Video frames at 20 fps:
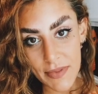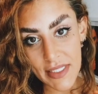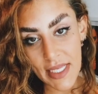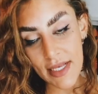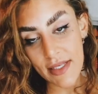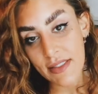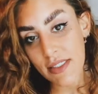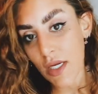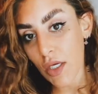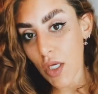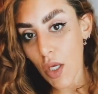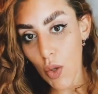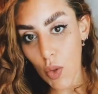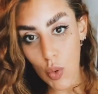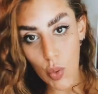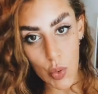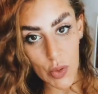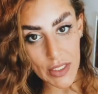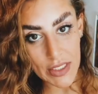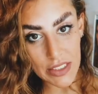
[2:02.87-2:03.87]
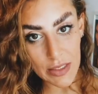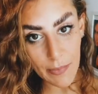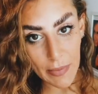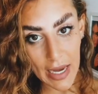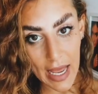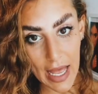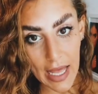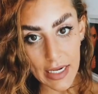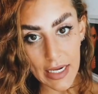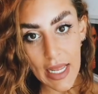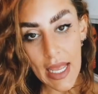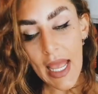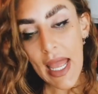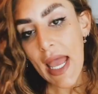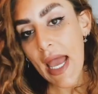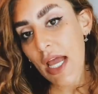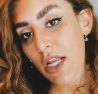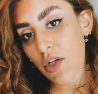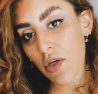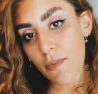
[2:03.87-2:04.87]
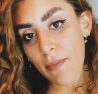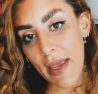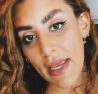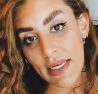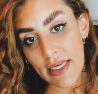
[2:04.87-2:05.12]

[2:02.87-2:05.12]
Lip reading: things don't go according to plan and you may